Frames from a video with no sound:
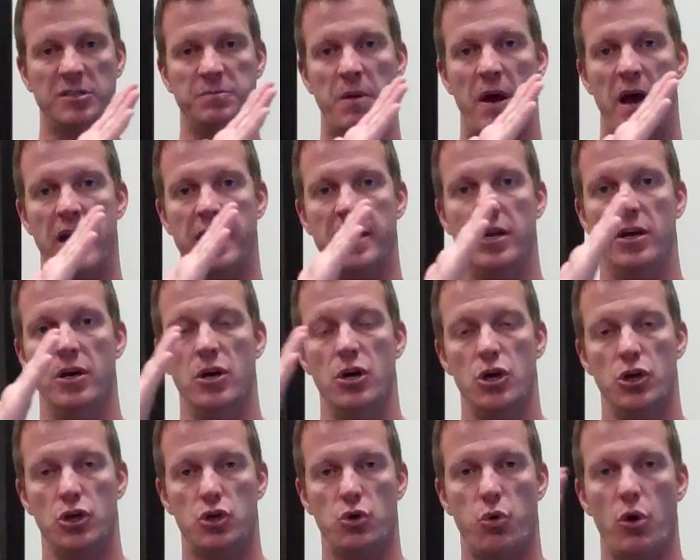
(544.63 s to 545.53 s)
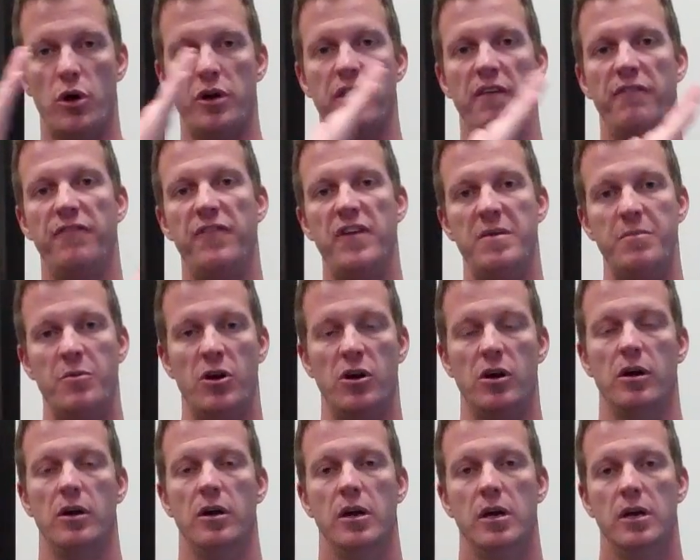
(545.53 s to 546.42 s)
spine toward the
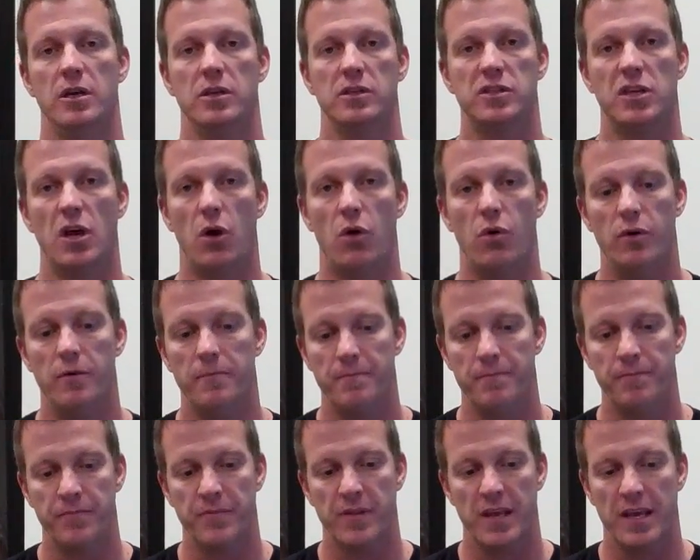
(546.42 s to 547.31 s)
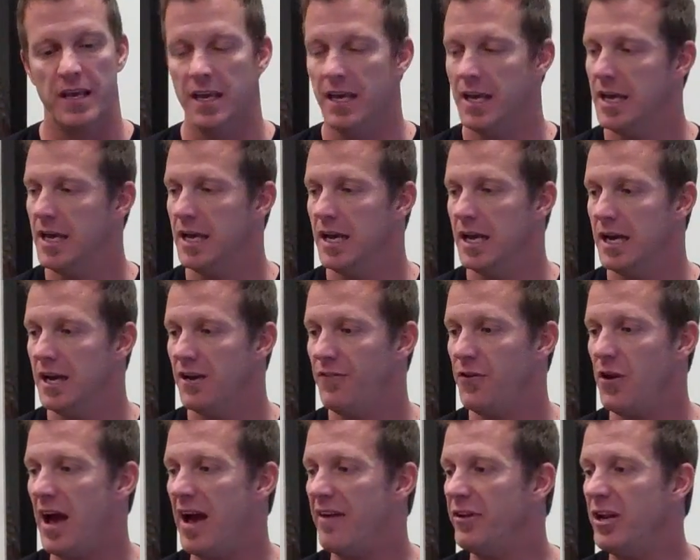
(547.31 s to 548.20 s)
femur. So
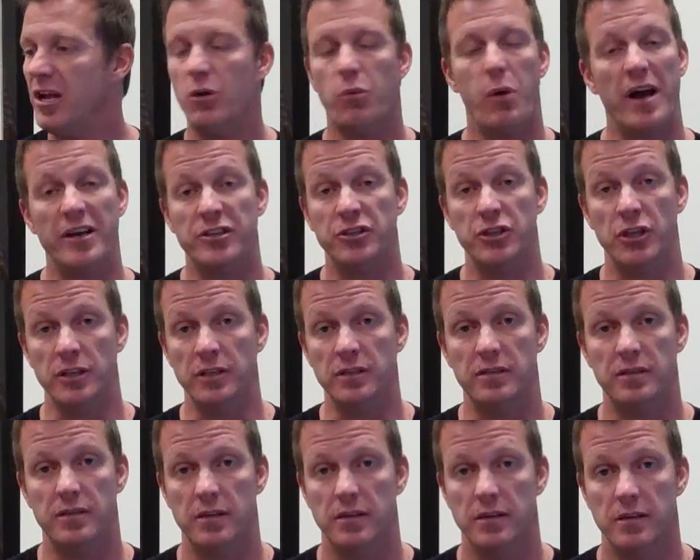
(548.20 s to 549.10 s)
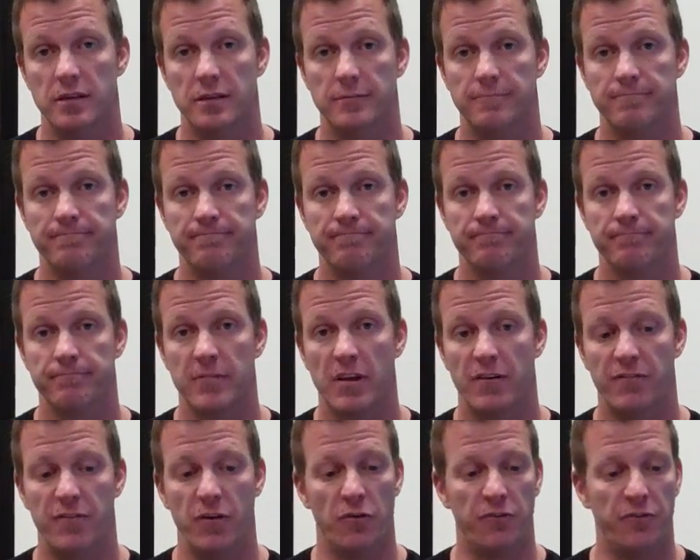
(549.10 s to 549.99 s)
if you have any questions,
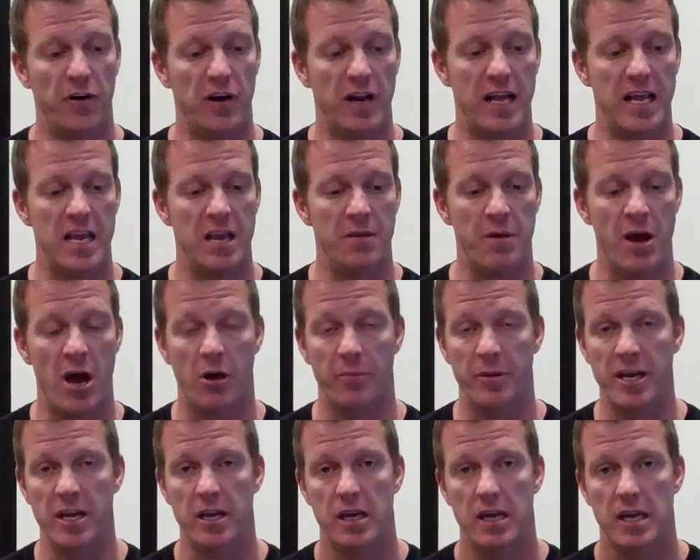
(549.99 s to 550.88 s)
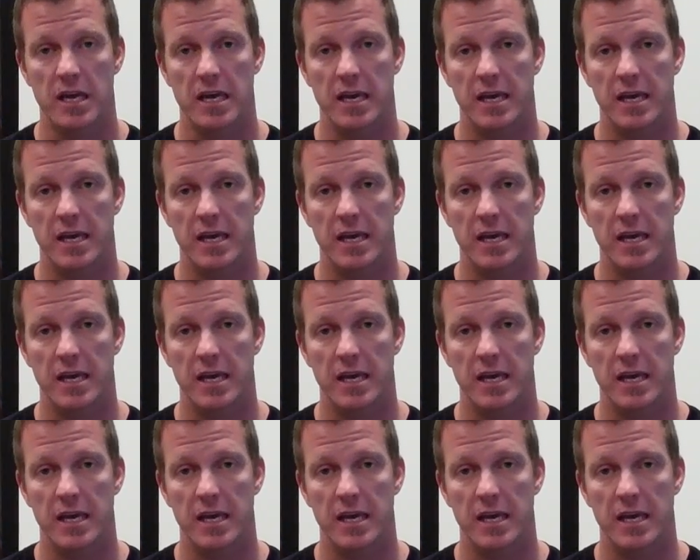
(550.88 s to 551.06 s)
feel free to email me.